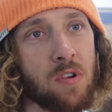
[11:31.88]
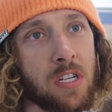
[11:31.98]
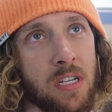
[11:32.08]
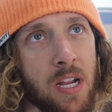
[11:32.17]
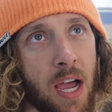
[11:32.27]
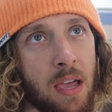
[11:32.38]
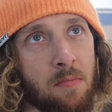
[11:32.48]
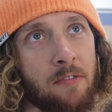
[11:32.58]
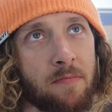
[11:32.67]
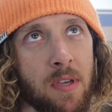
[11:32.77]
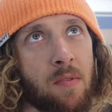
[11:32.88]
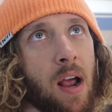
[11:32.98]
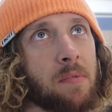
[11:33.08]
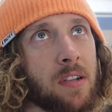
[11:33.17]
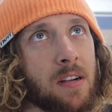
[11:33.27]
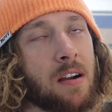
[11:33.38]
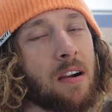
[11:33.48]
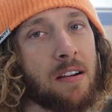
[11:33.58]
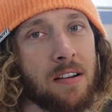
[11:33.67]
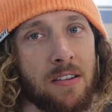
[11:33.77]
Which time of me wrapping your
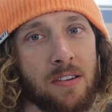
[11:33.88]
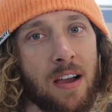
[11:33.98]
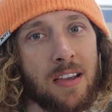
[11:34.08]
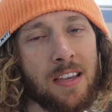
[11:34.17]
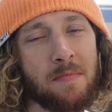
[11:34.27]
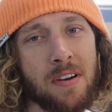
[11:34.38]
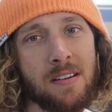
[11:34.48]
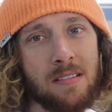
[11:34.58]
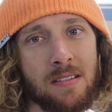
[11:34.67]
car are you talking about?